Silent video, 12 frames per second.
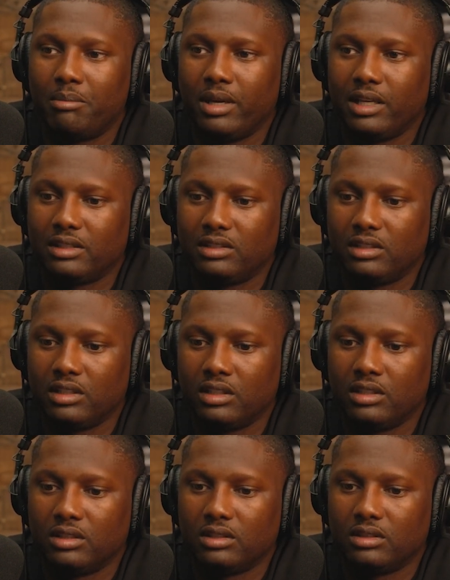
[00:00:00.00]
best
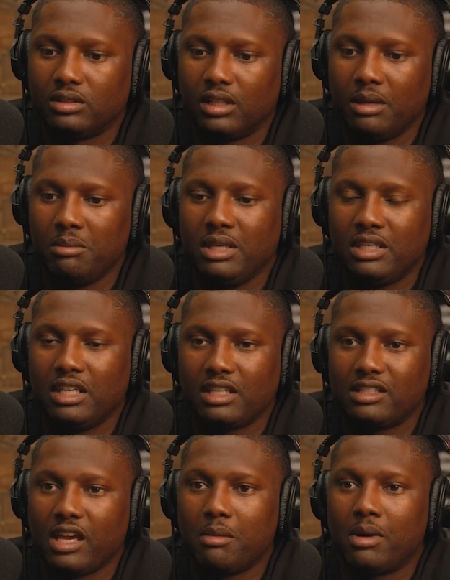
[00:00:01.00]
to let me
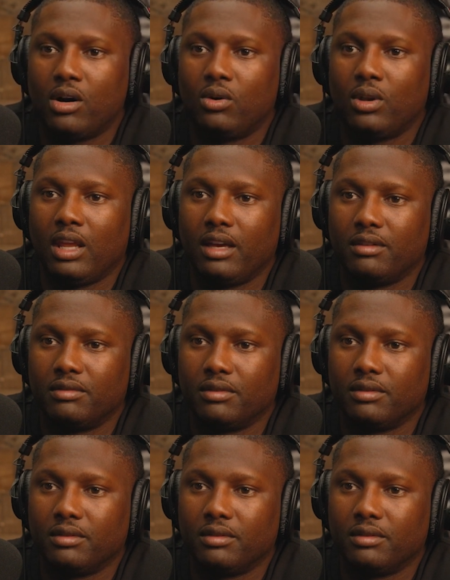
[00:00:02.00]
dictate my own life.